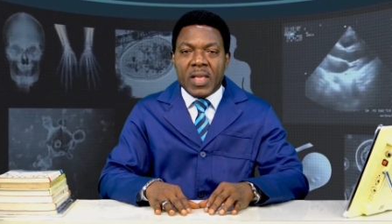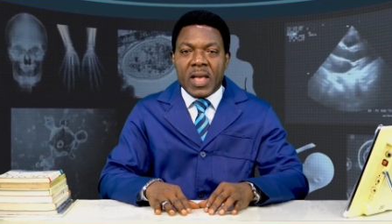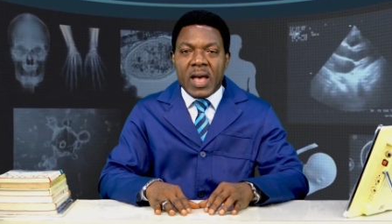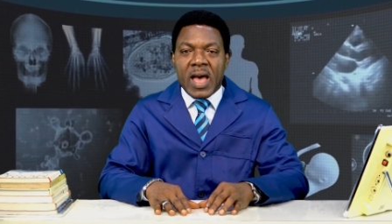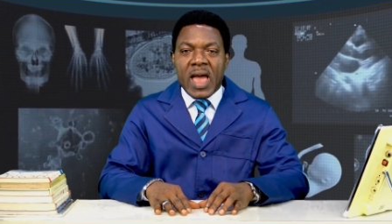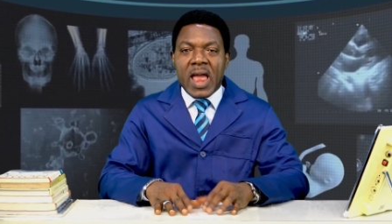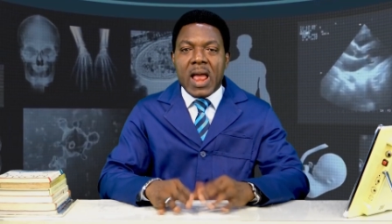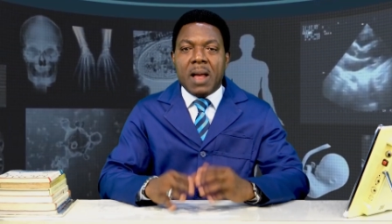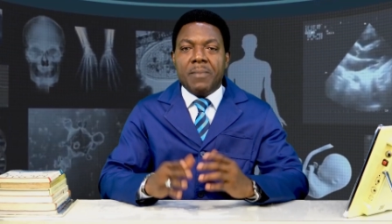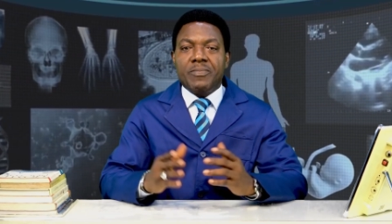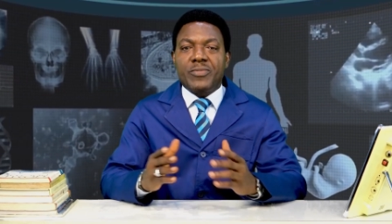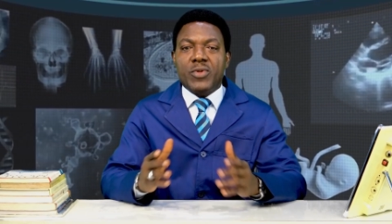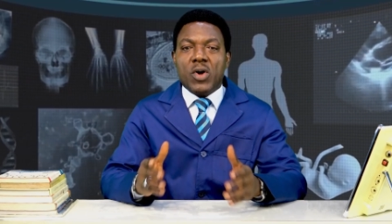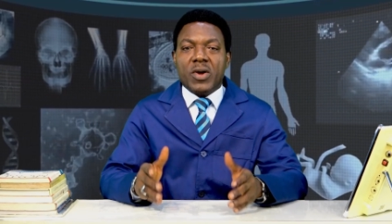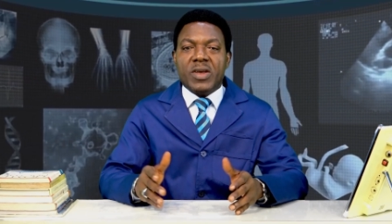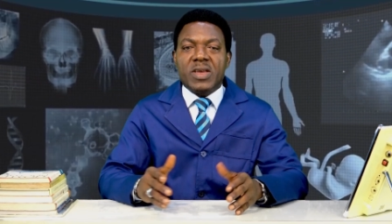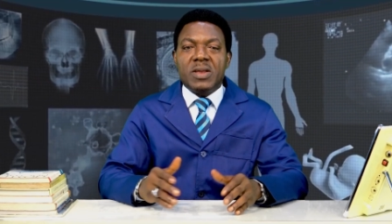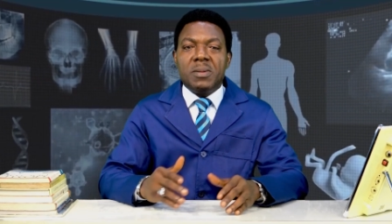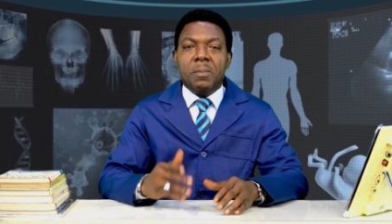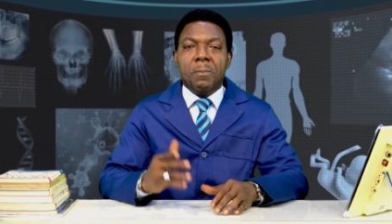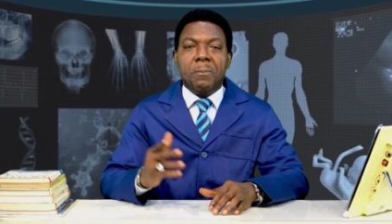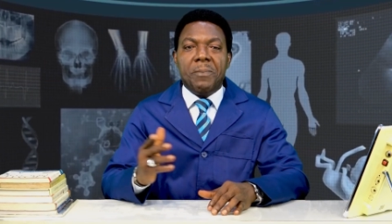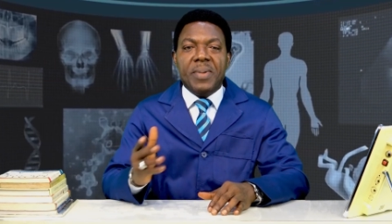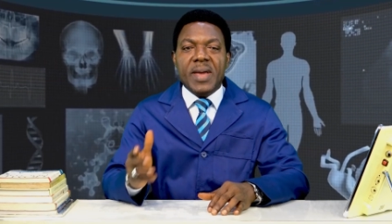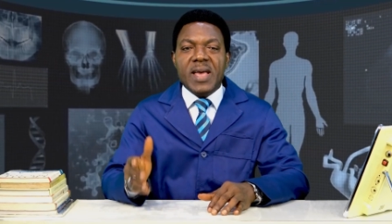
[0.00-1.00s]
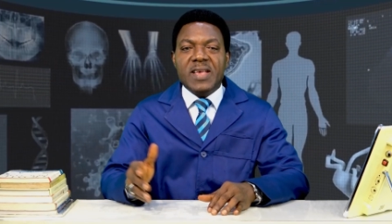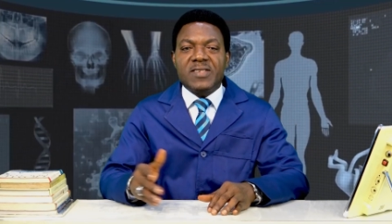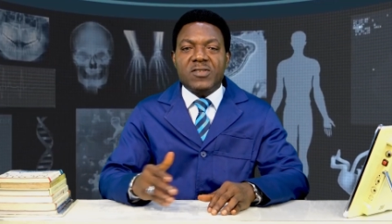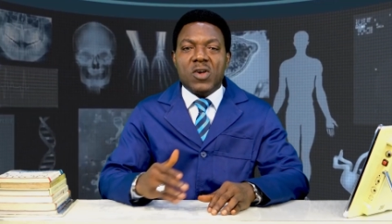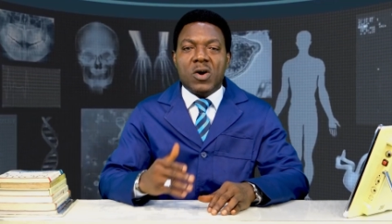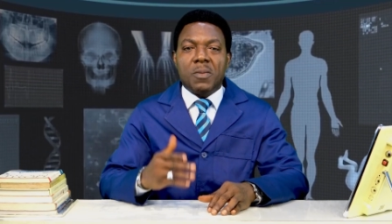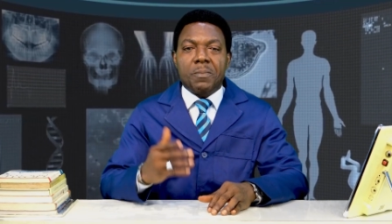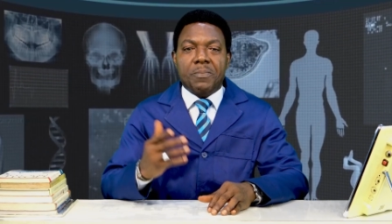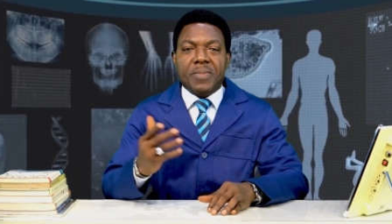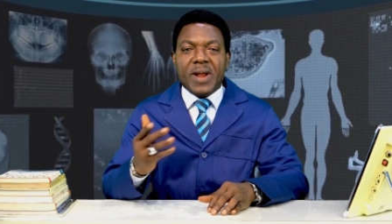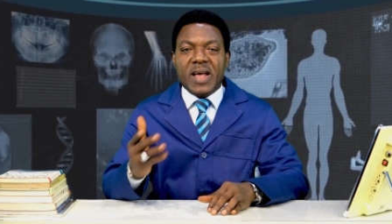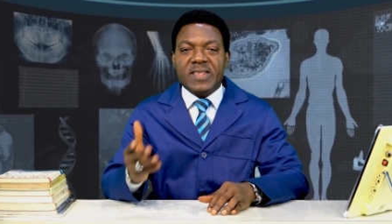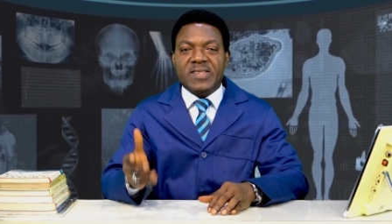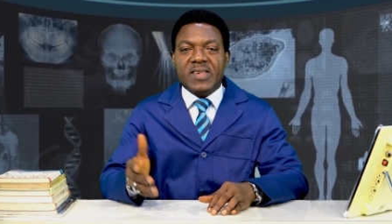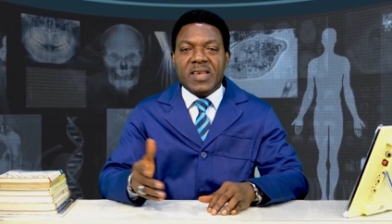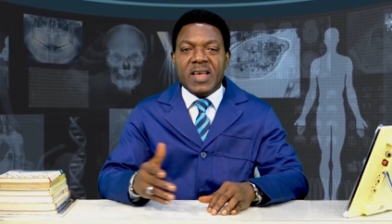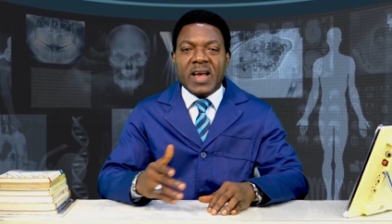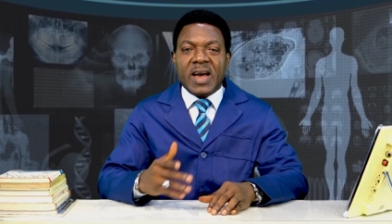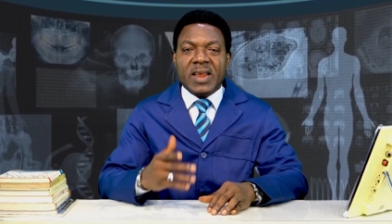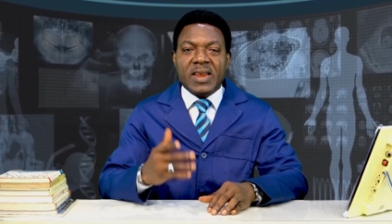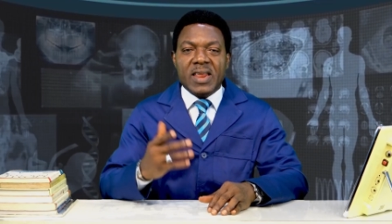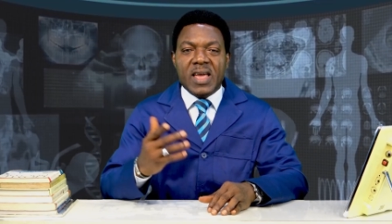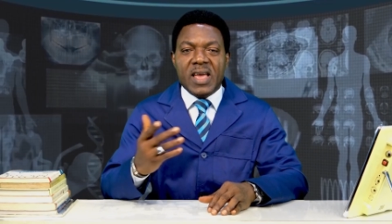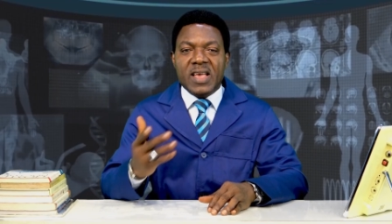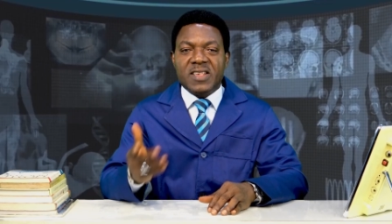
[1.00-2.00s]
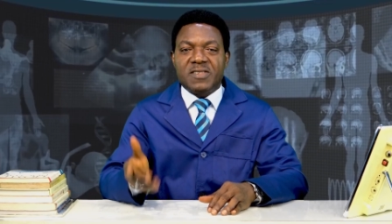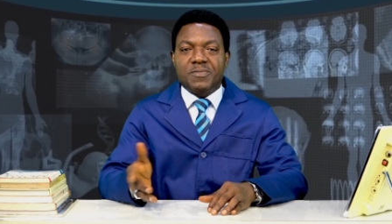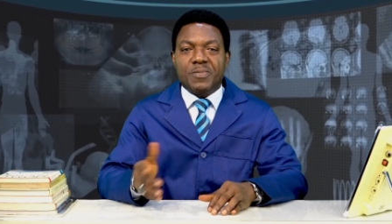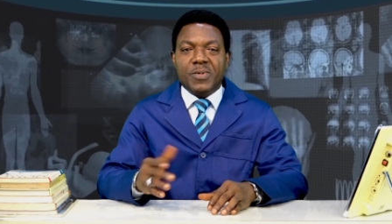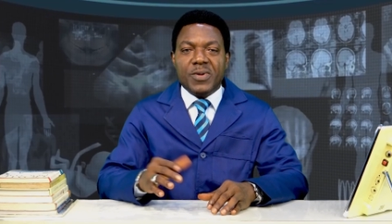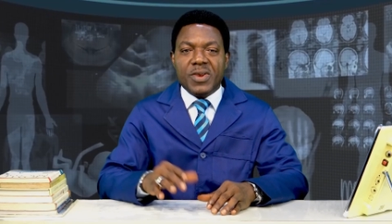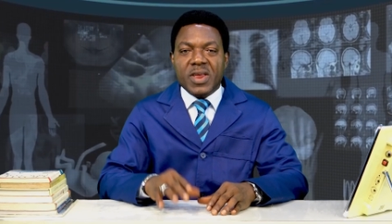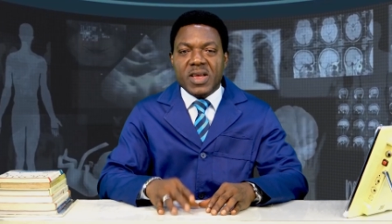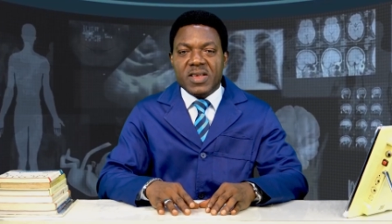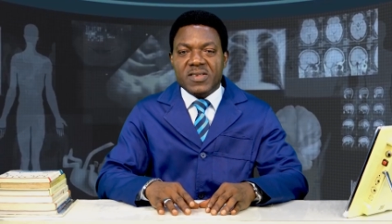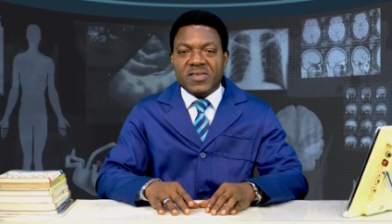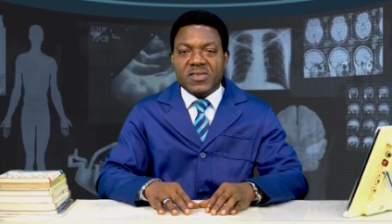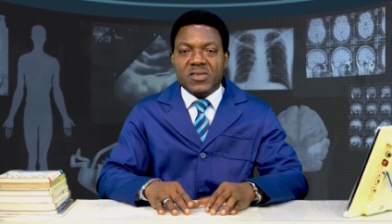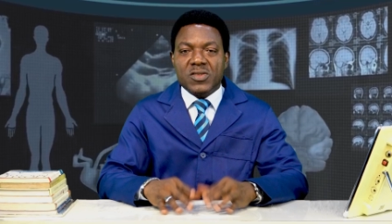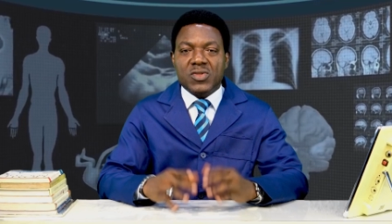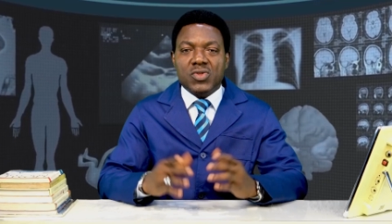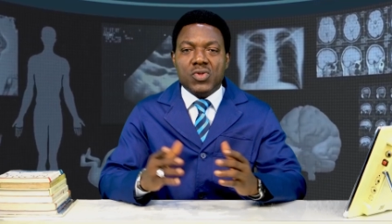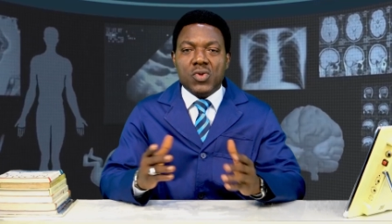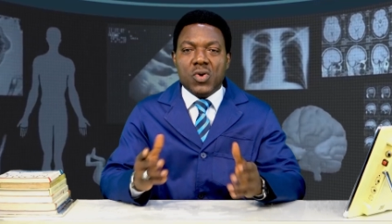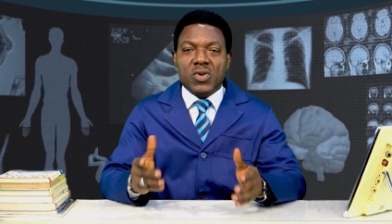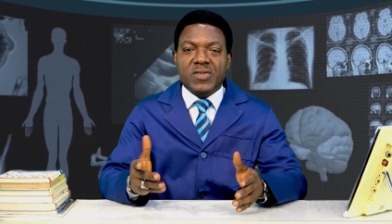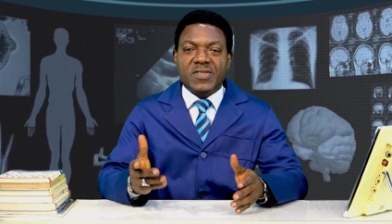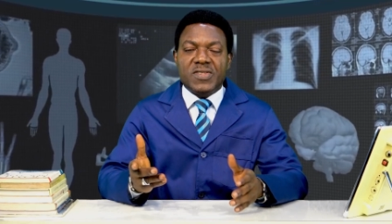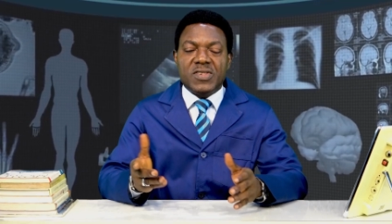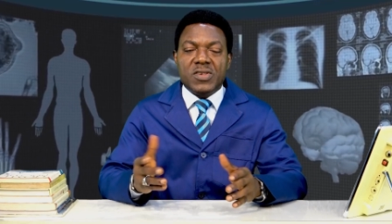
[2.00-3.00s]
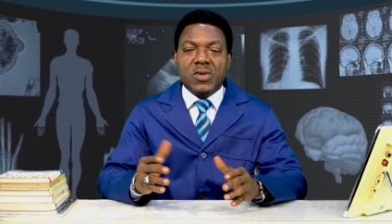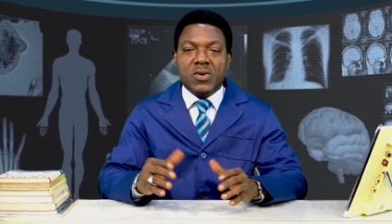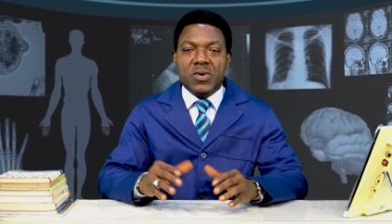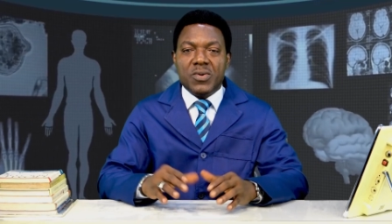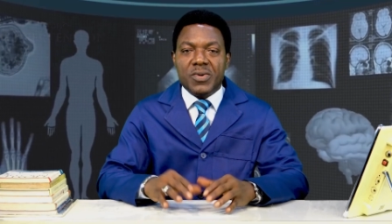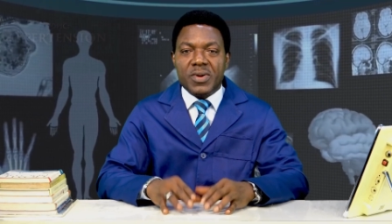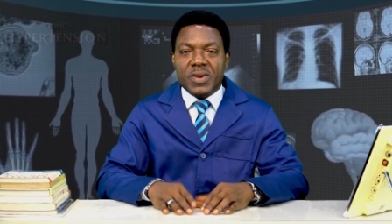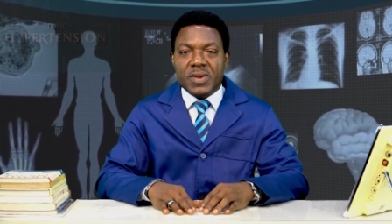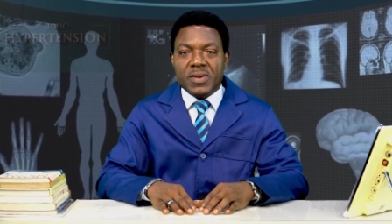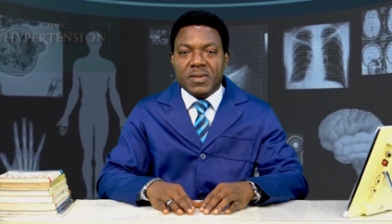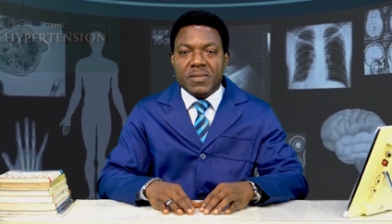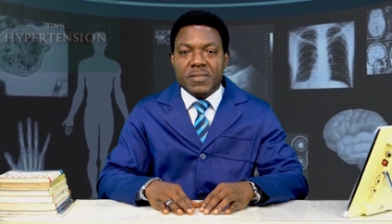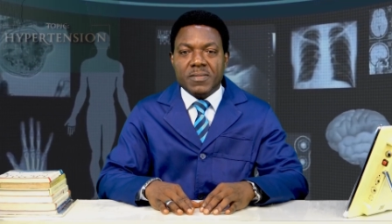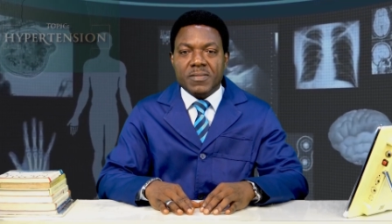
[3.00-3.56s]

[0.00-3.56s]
I am talking based on practical experience, not theory.